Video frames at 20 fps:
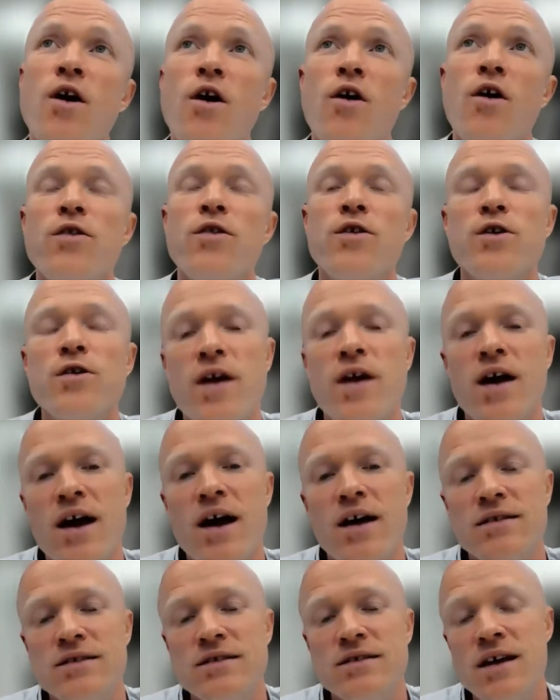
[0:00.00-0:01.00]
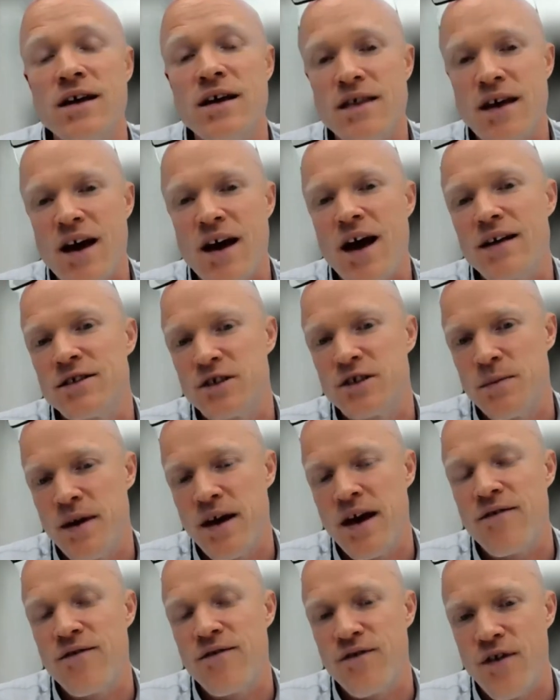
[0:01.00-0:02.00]
On the other hand, there has to
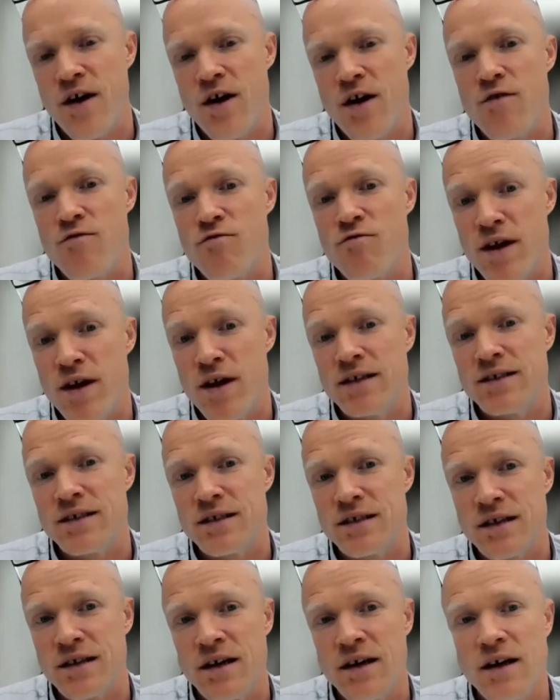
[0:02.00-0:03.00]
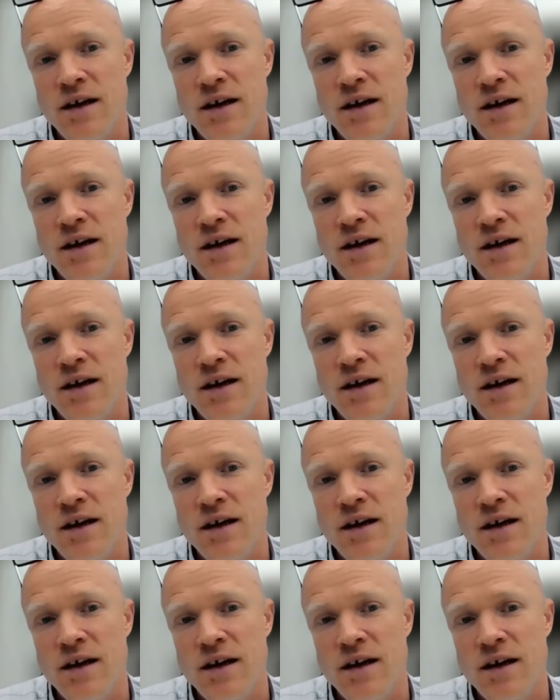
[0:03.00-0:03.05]
be a fair risk